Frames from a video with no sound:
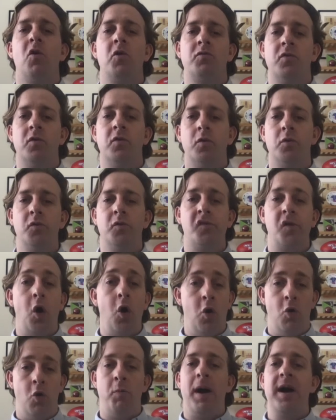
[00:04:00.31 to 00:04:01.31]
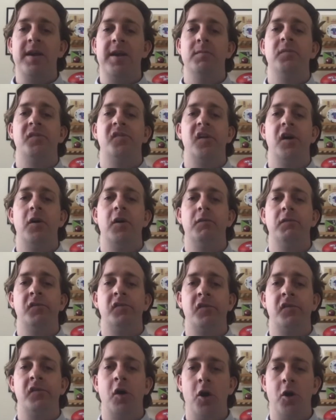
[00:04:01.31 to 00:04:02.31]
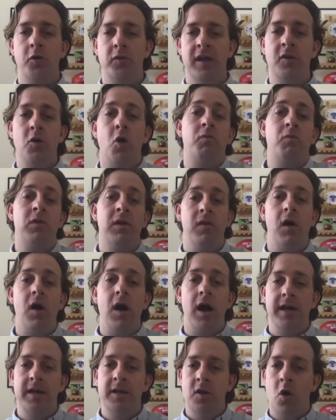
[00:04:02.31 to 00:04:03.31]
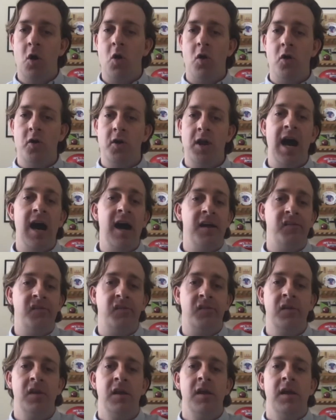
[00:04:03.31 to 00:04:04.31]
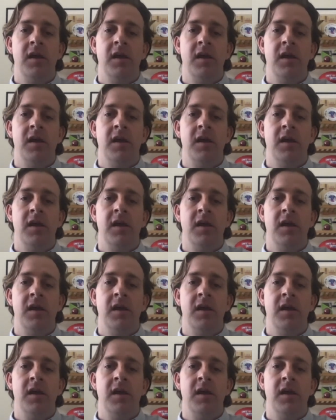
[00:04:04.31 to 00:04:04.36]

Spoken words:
rules all by themselves. So they're not reliant on us.